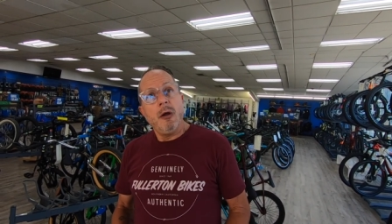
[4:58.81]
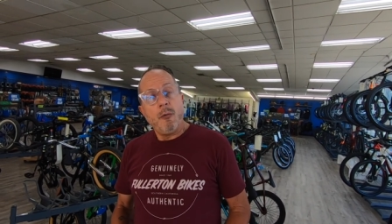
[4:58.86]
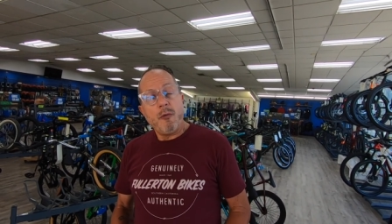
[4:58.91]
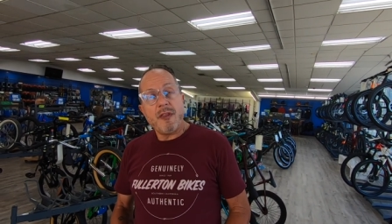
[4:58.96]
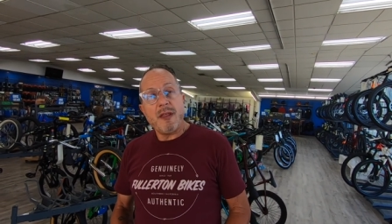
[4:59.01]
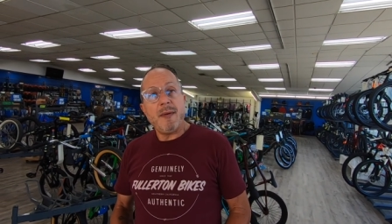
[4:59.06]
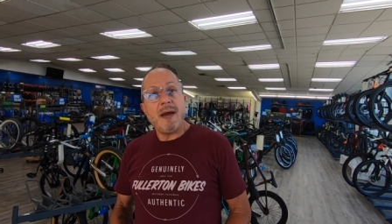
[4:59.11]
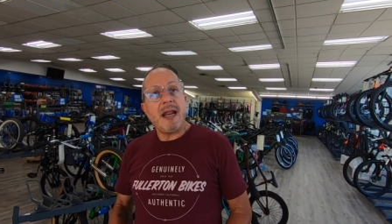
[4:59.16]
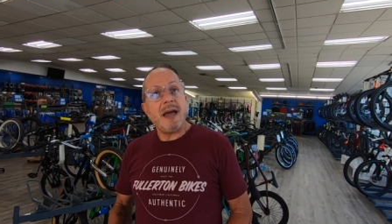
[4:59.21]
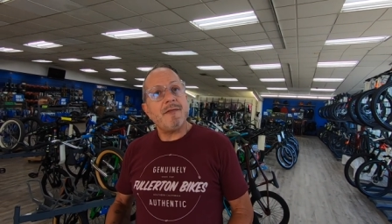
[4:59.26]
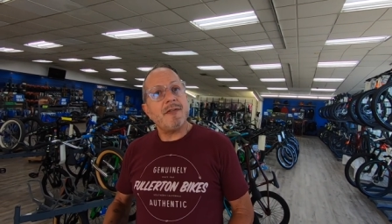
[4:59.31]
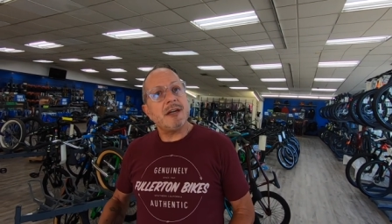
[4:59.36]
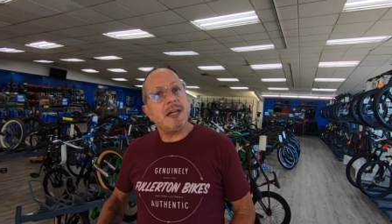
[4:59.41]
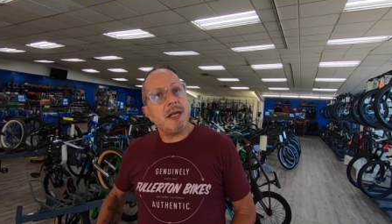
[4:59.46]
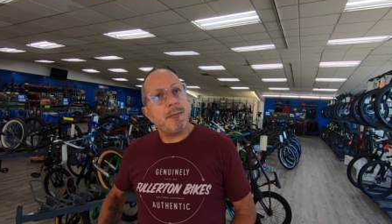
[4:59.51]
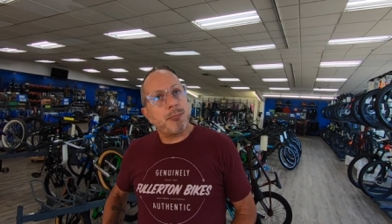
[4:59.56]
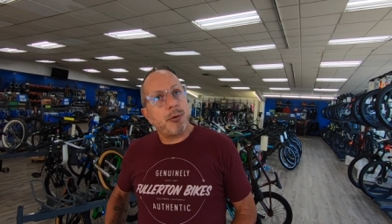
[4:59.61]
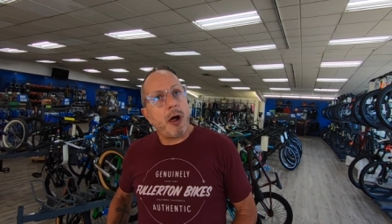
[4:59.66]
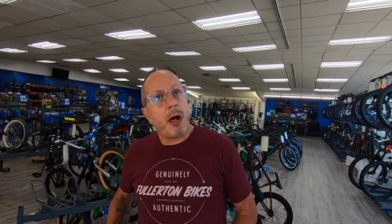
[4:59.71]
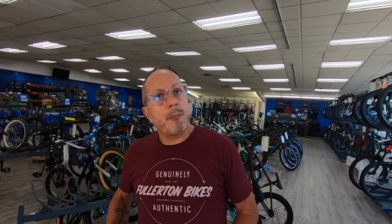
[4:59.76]
or they might have a
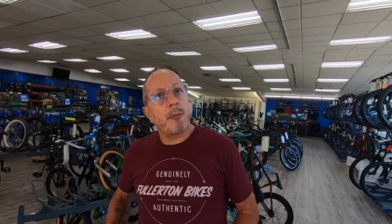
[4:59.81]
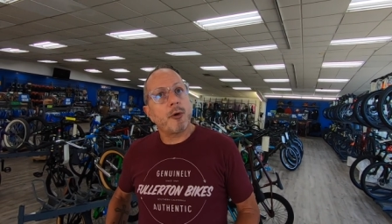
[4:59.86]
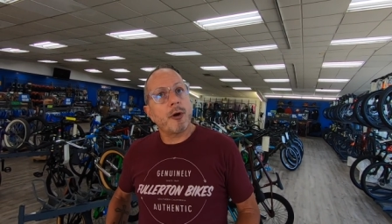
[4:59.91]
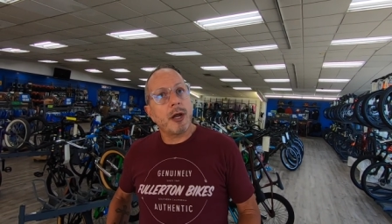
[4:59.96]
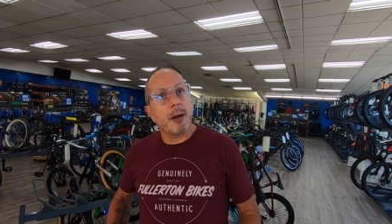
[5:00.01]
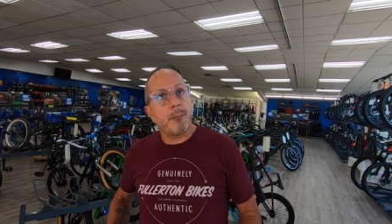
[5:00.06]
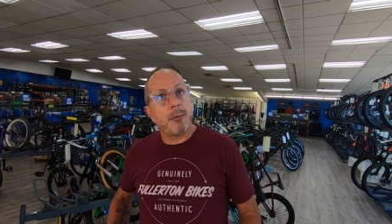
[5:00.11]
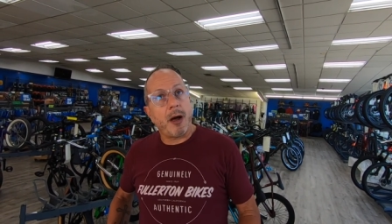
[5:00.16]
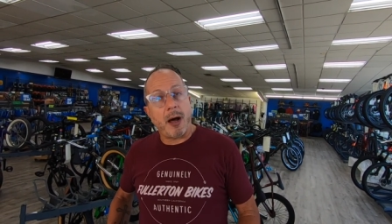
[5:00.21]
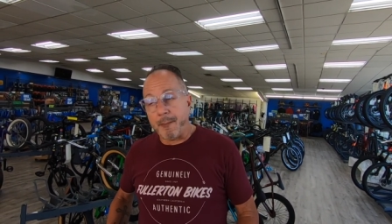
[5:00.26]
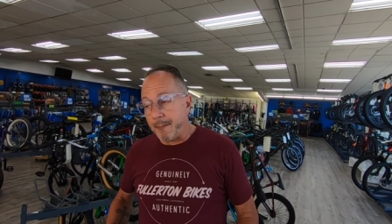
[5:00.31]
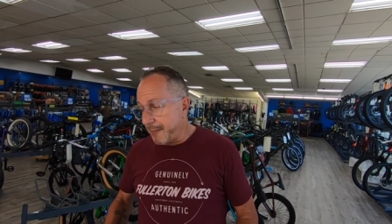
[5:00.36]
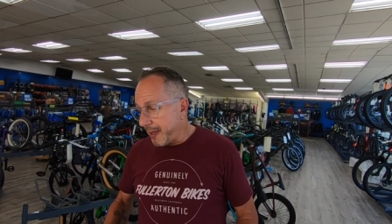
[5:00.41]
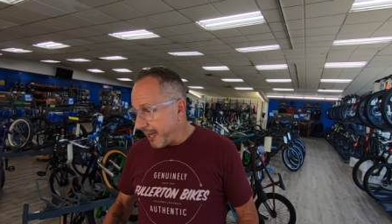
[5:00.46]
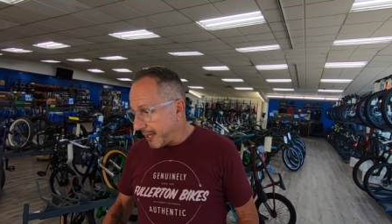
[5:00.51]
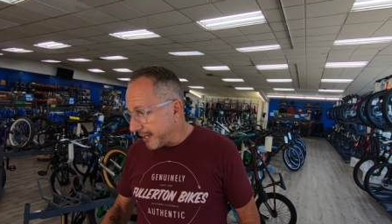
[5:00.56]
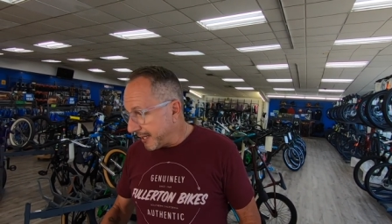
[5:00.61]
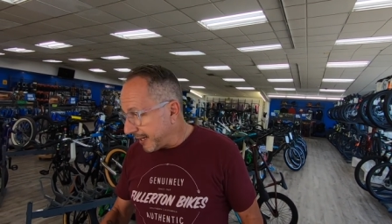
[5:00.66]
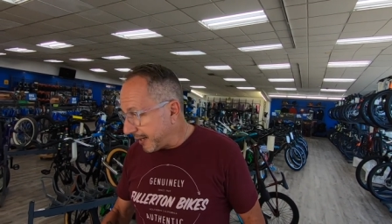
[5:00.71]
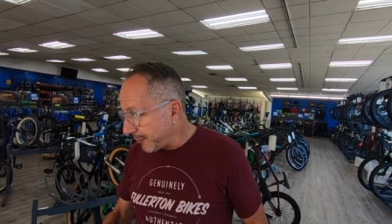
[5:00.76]
knee problem or a hip problem,
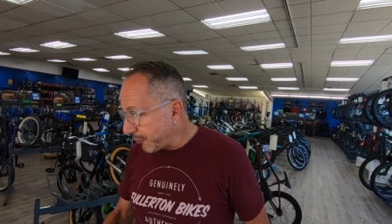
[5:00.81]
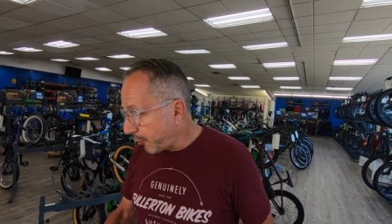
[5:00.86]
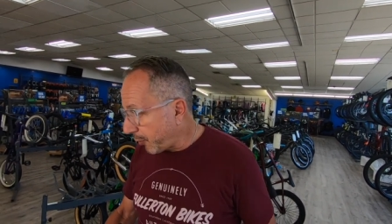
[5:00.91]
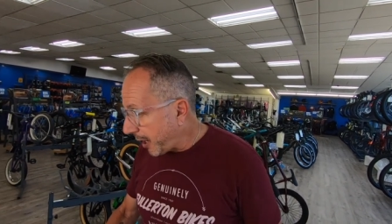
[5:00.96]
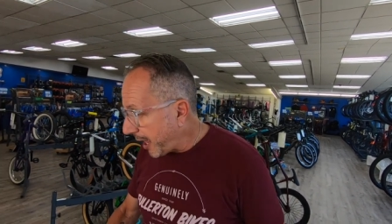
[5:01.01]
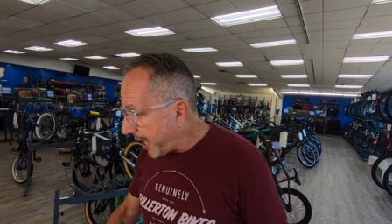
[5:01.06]
and getting their